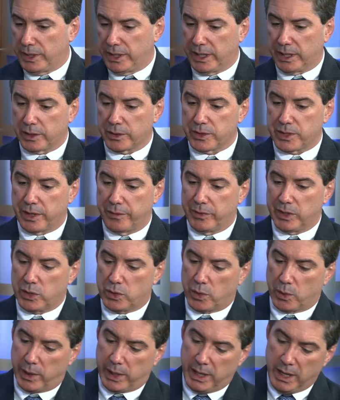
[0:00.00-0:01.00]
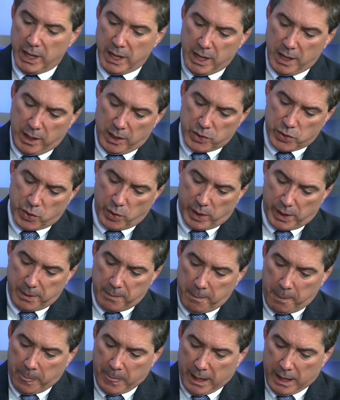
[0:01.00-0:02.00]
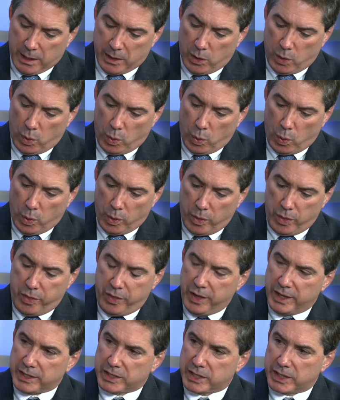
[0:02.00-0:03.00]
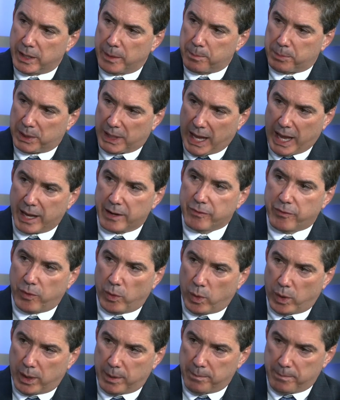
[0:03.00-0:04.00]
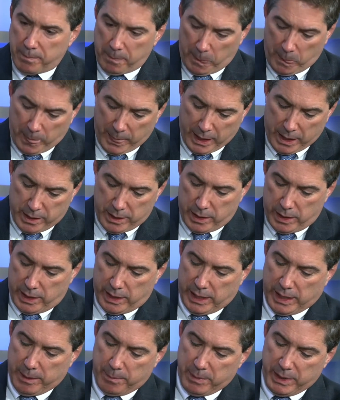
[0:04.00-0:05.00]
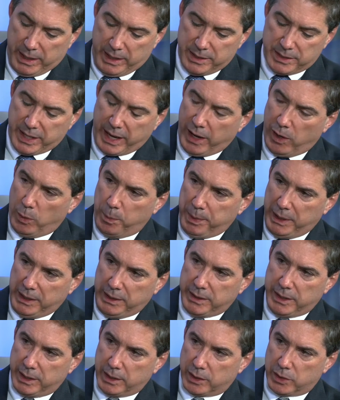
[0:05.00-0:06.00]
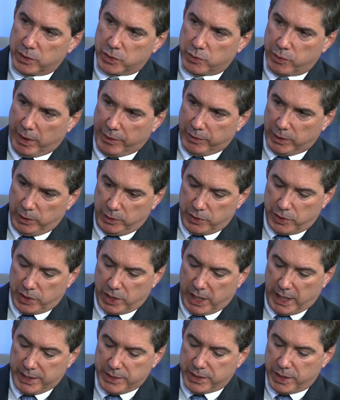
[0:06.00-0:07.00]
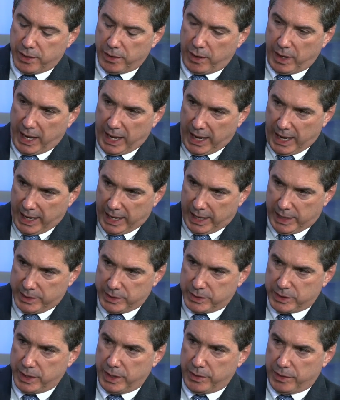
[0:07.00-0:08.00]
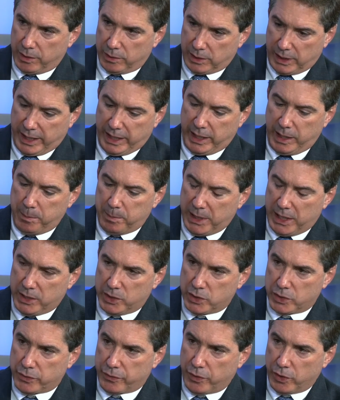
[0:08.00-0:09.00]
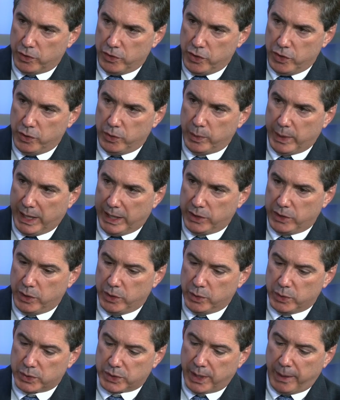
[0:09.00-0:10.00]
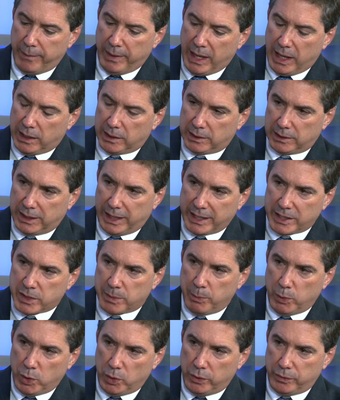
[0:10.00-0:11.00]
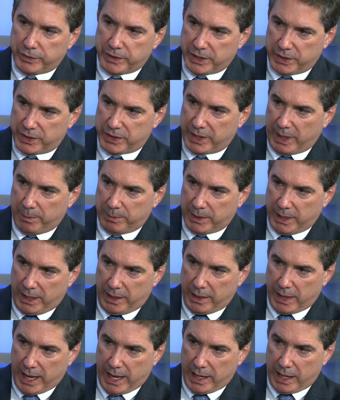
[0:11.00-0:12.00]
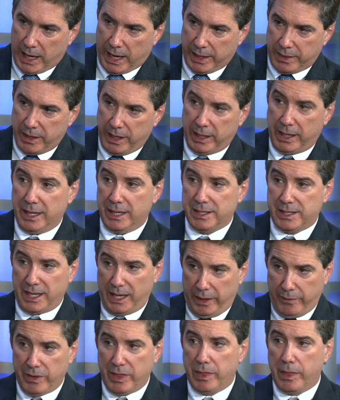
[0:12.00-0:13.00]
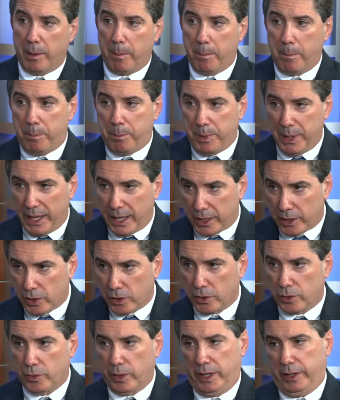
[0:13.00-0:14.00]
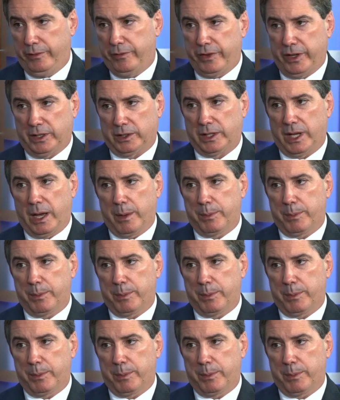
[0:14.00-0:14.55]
the dealer's inventory. Sean, this platform is helping dealers revolutionize their ads, their landing pages for new and used. Let's move to something that I think is even the bigger greenfield